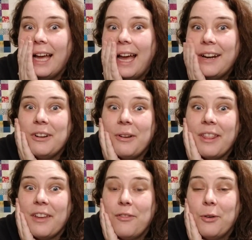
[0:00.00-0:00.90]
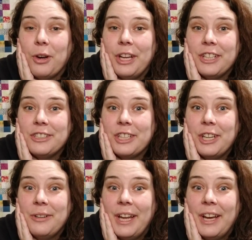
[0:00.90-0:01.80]
I don't know, I think 4 years
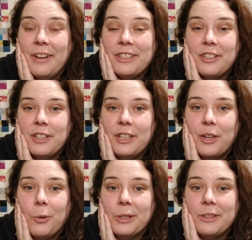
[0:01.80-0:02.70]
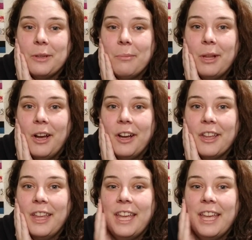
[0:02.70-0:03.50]
ago now. I started a quilting blog,